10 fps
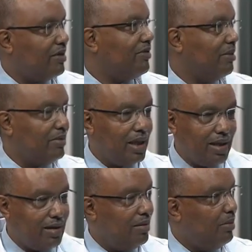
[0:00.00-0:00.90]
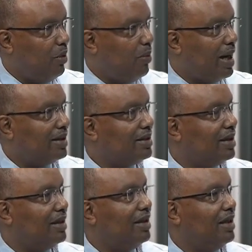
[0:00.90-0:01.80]
from their mobile
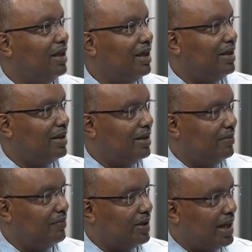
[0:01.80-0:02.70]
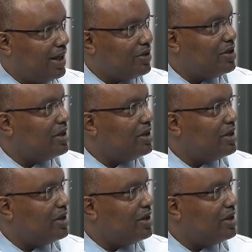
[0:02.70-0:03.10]
gadgets